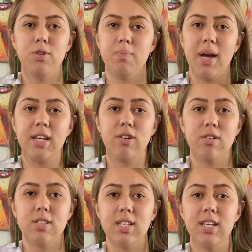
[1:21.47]
you may
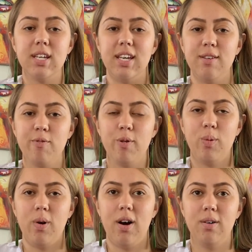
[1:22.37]
not see again for a
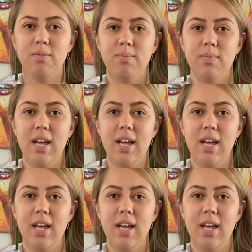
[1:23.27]
while.